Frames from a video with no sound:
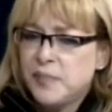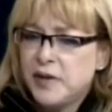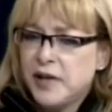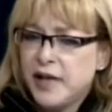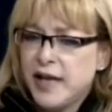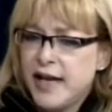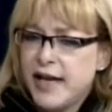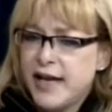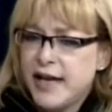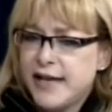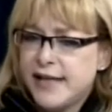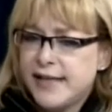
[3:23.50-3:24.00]

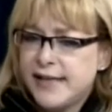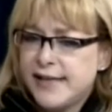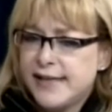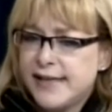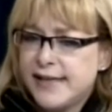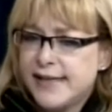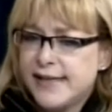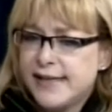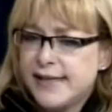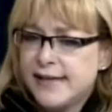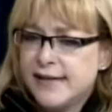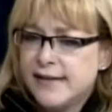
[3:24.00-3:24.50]

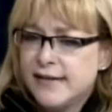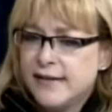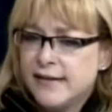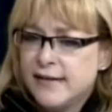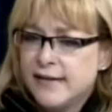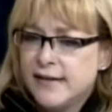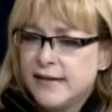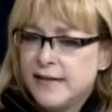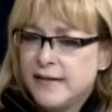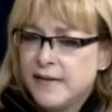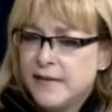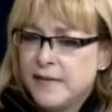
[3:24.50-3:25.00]
Place,
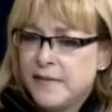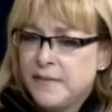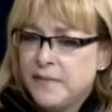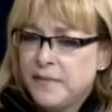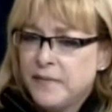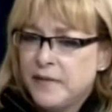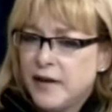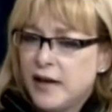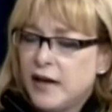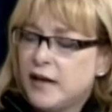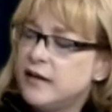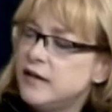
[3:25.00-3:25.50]

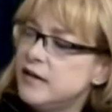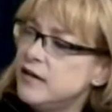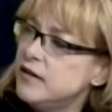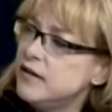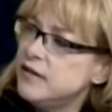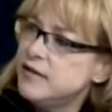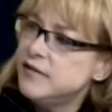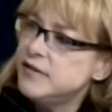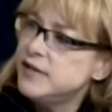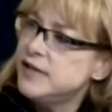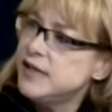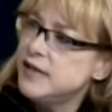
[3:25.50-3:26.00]
and
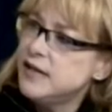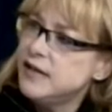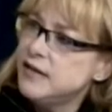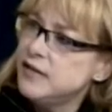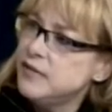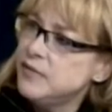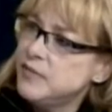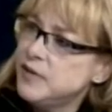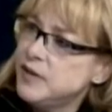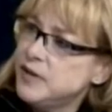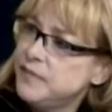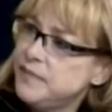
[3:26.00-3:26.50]
there's
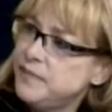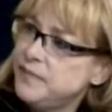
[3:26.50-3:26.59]
another one.